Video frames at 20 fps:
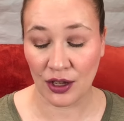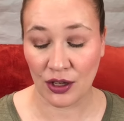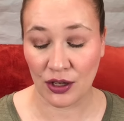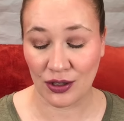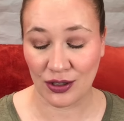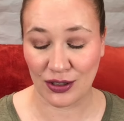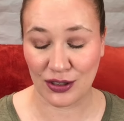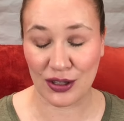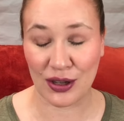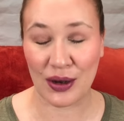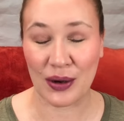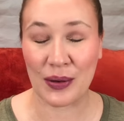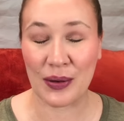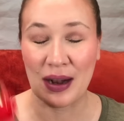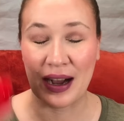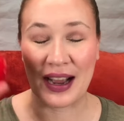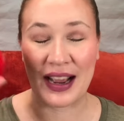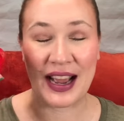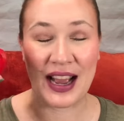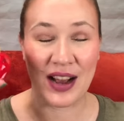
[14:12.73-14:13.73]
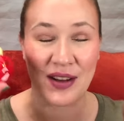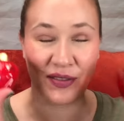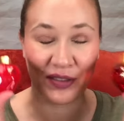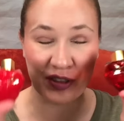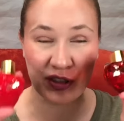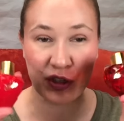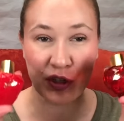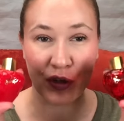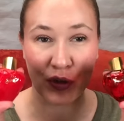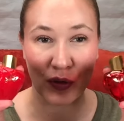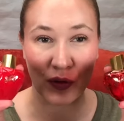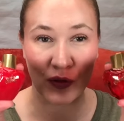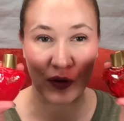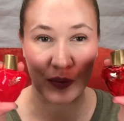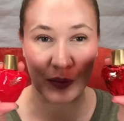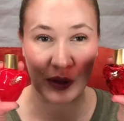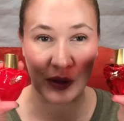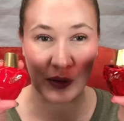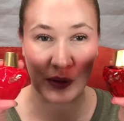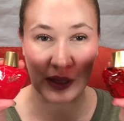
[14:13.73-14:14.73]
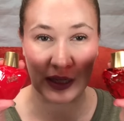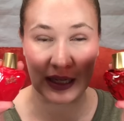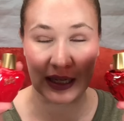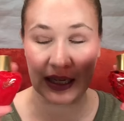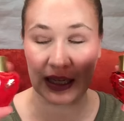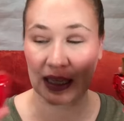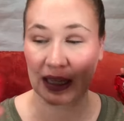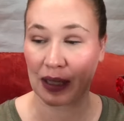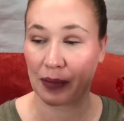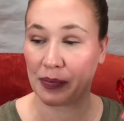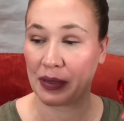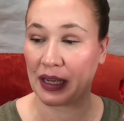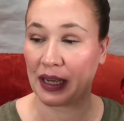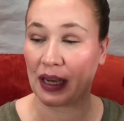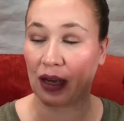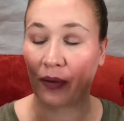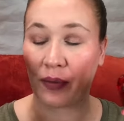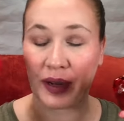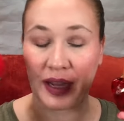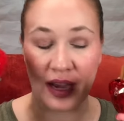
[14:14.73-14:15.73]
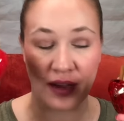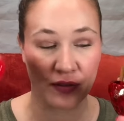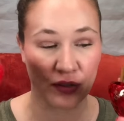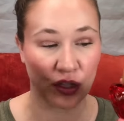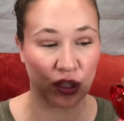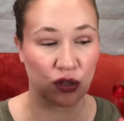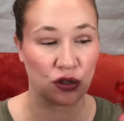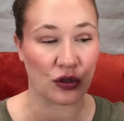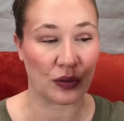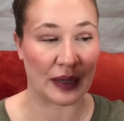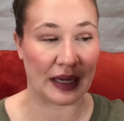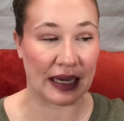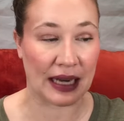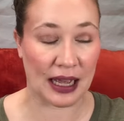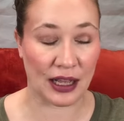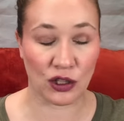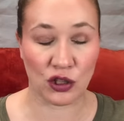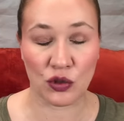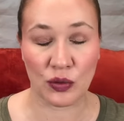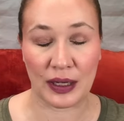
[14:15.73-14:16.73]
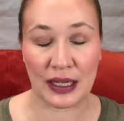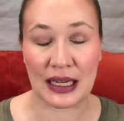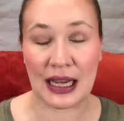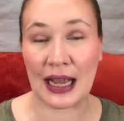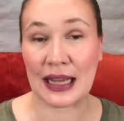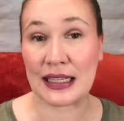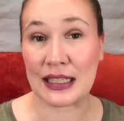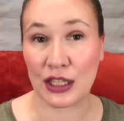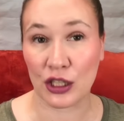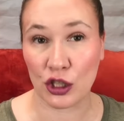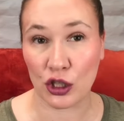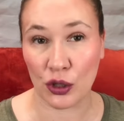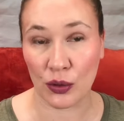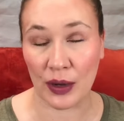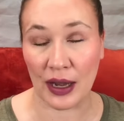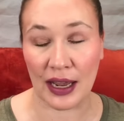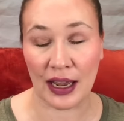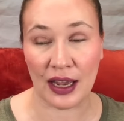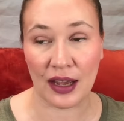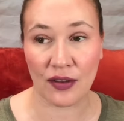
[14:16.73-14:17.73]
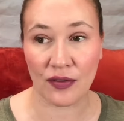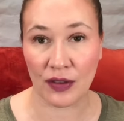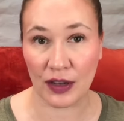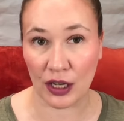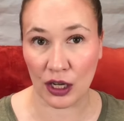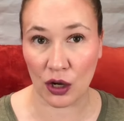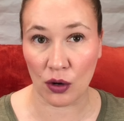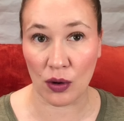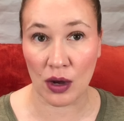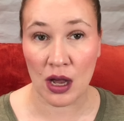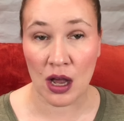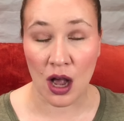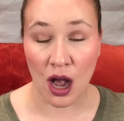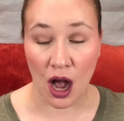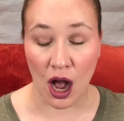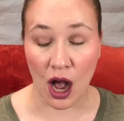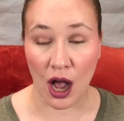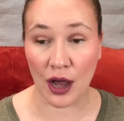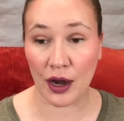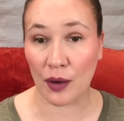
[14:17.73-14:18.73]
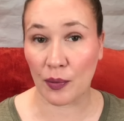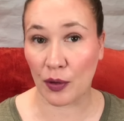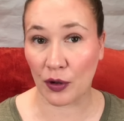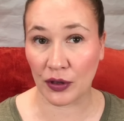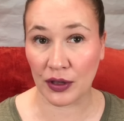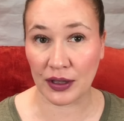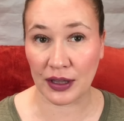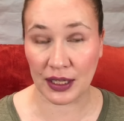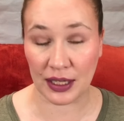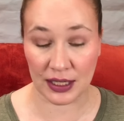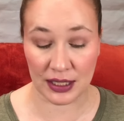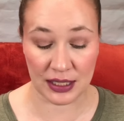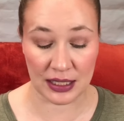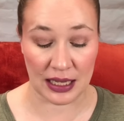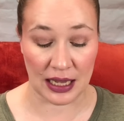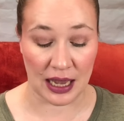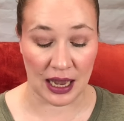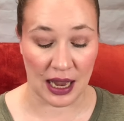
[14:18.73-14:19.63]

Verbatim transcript: So I have two from Lolita Lempicka. We have So Sweet and Sweet. I did do a video on both of these.